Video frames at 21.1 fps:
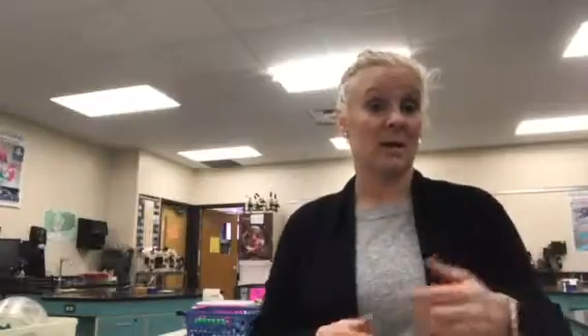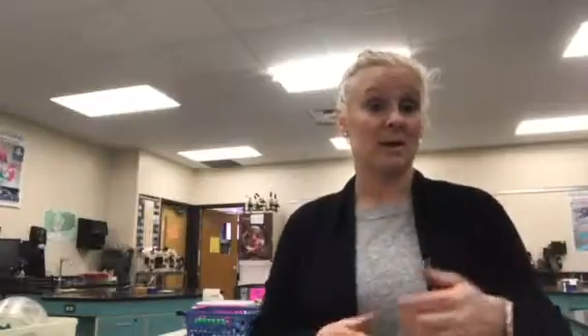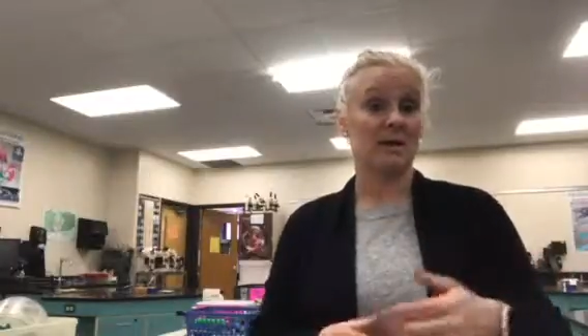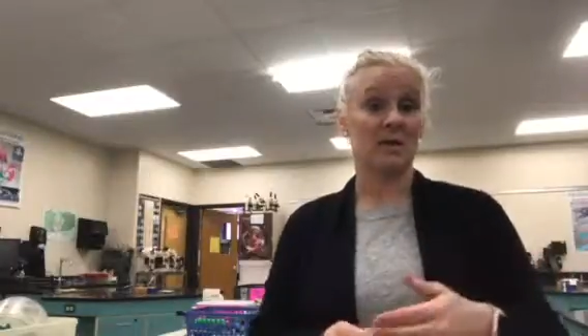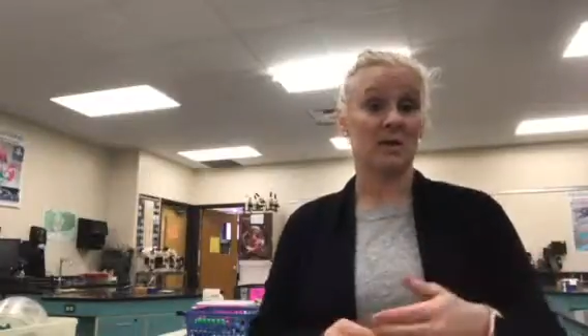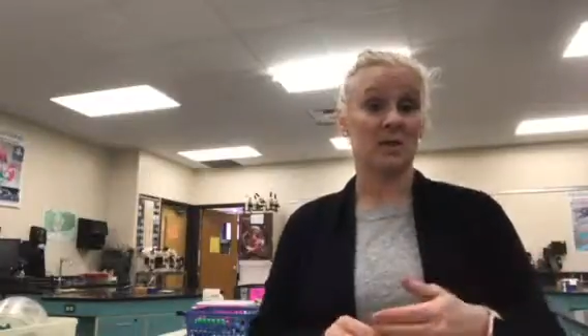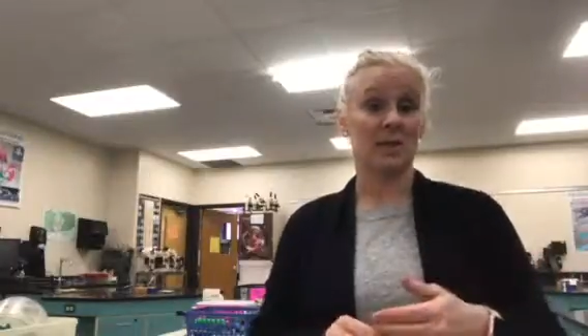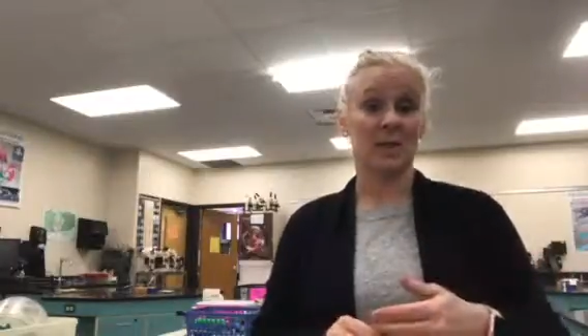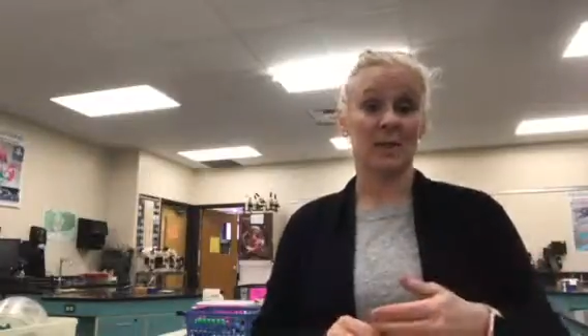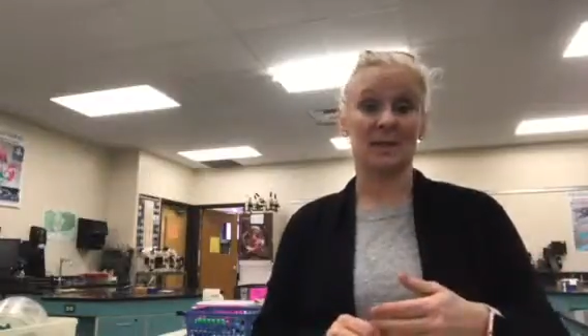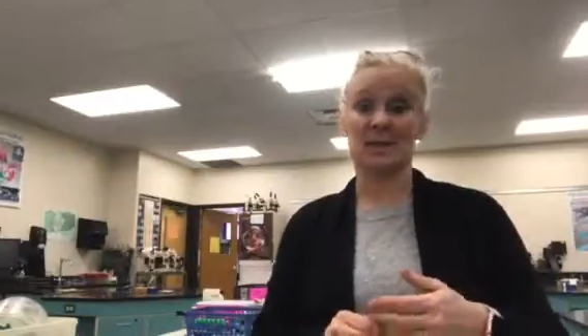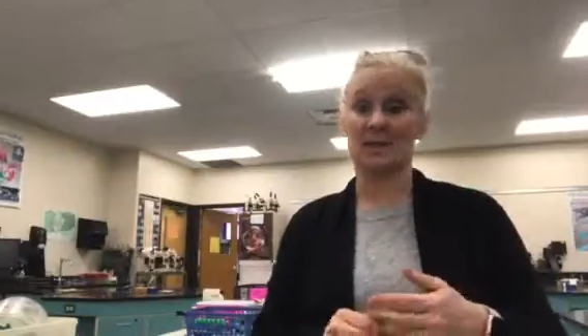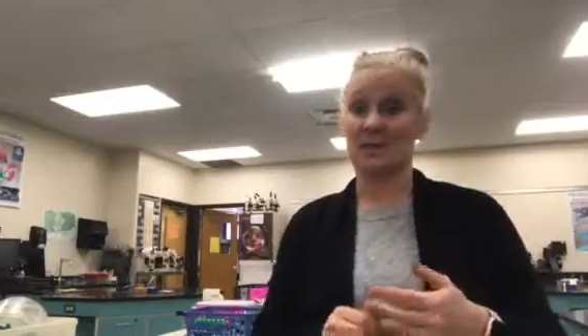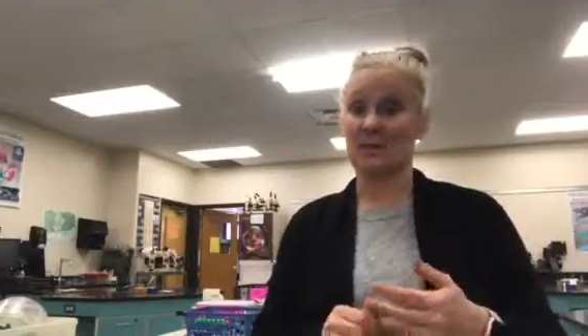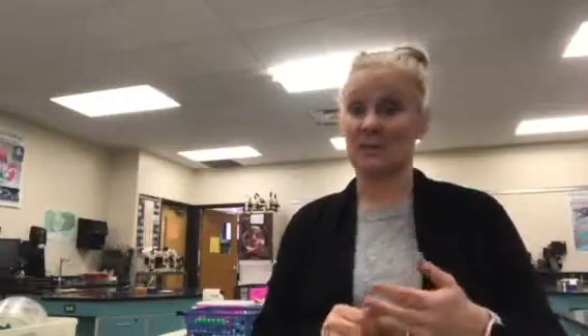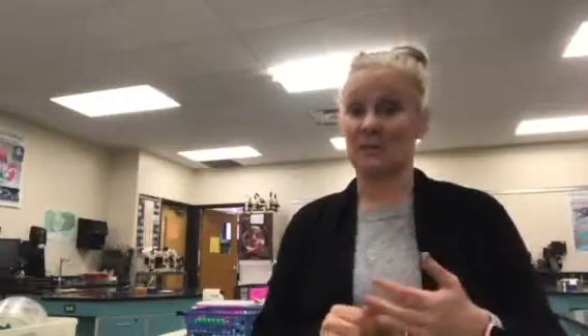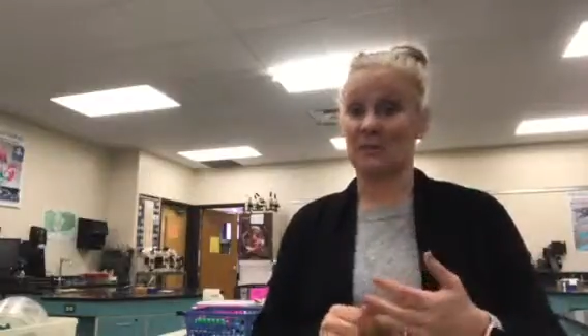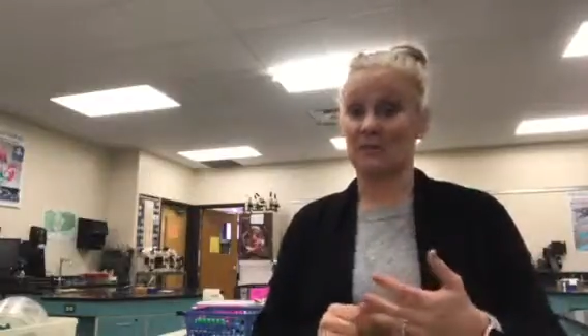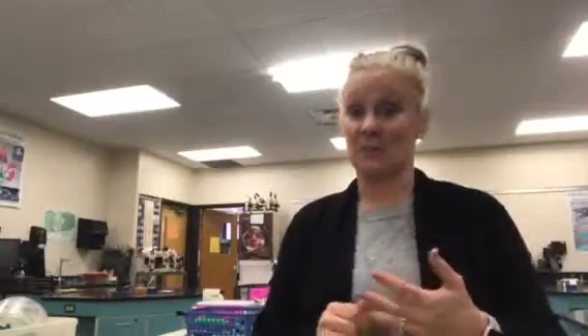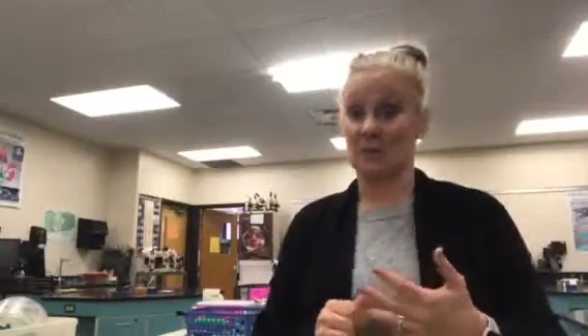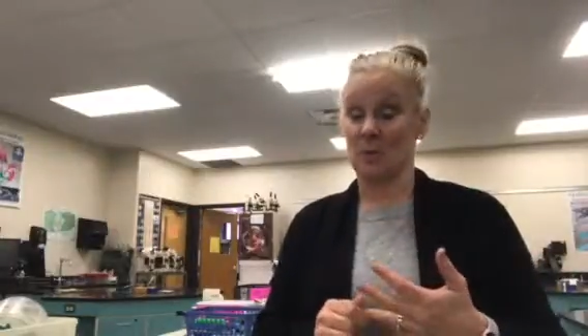to check to
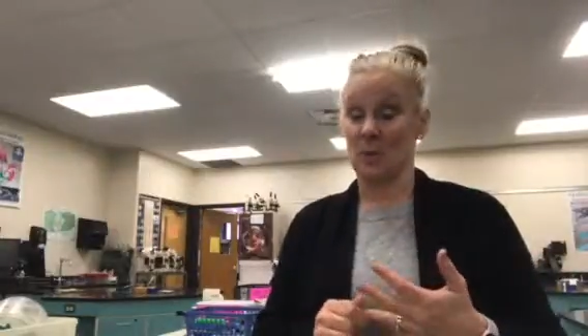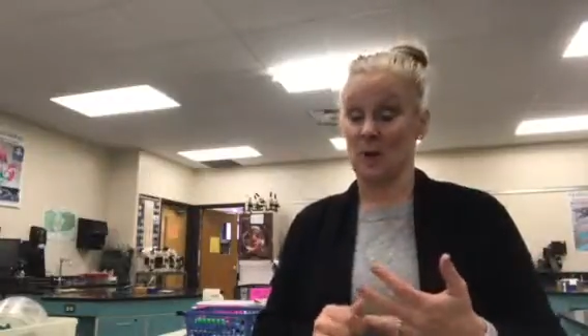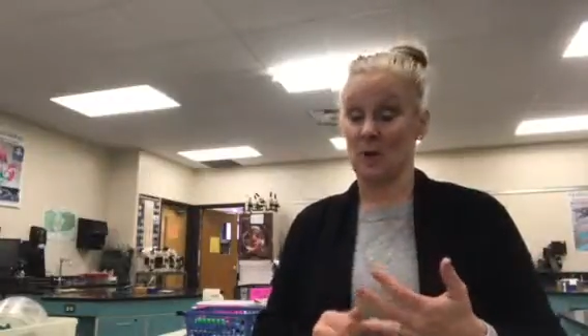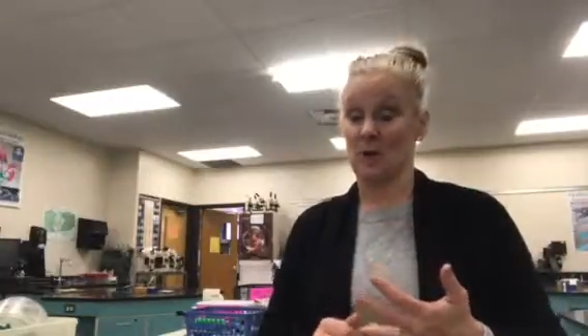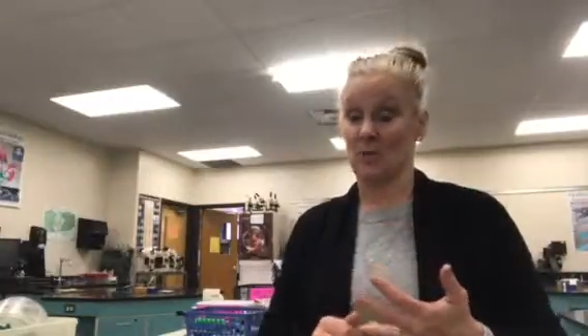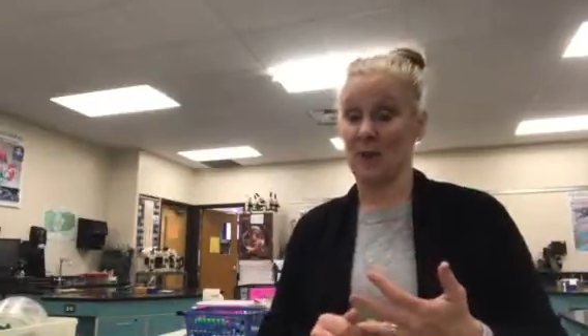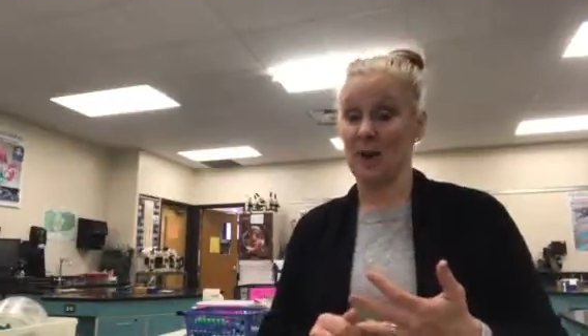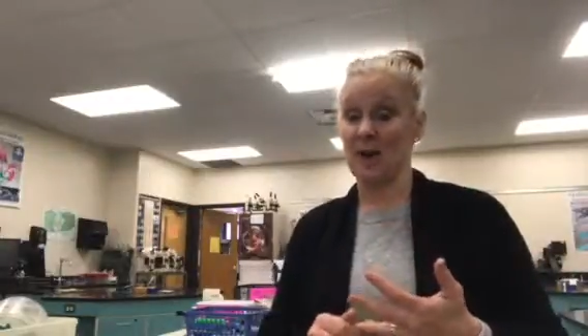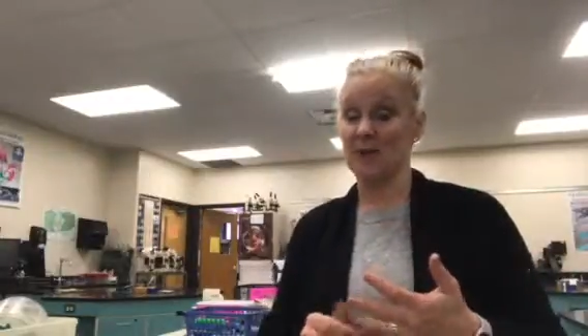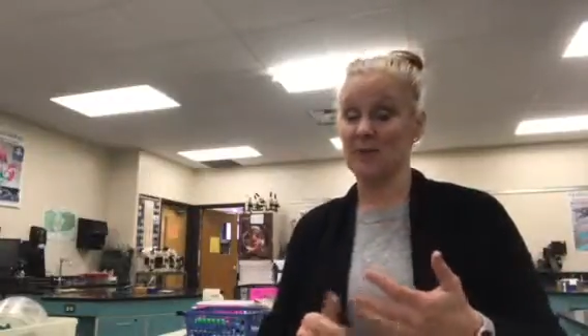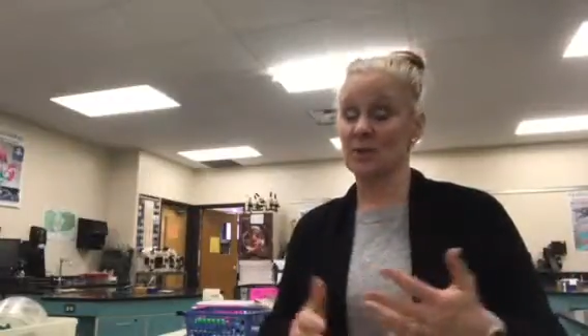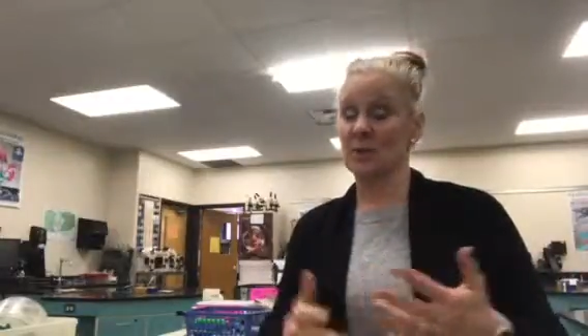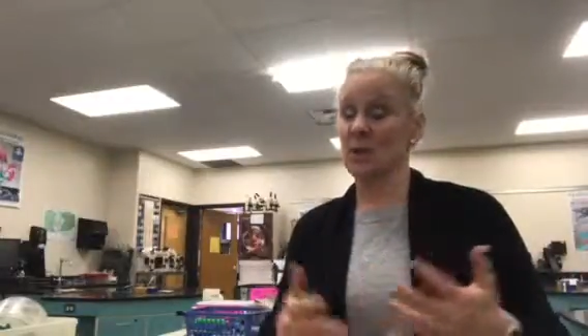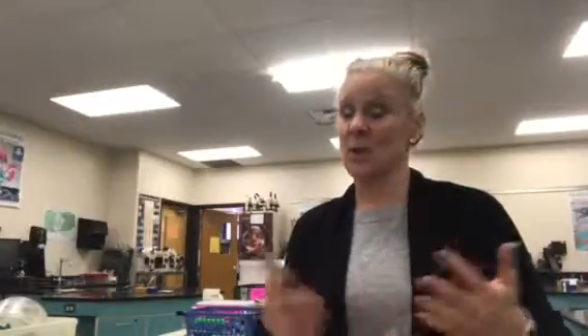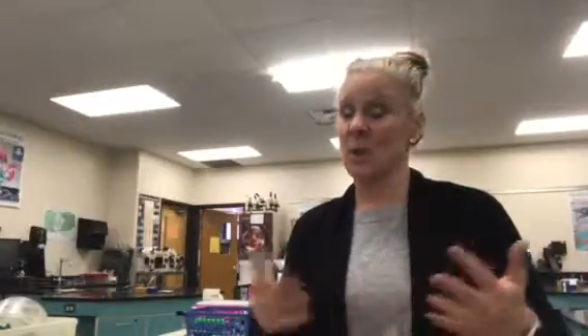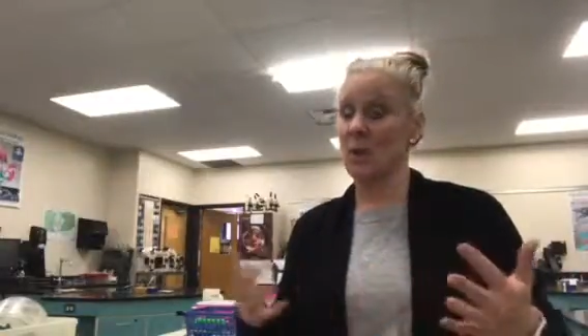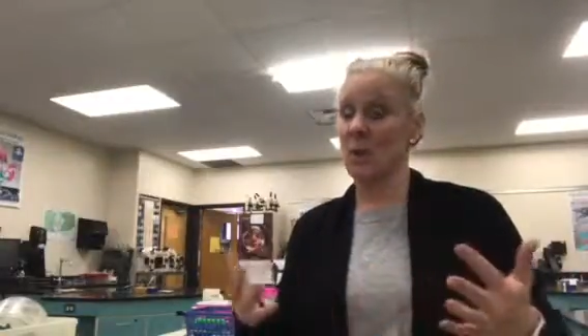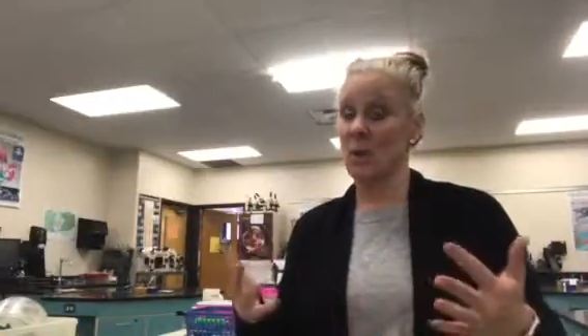see if you are correct,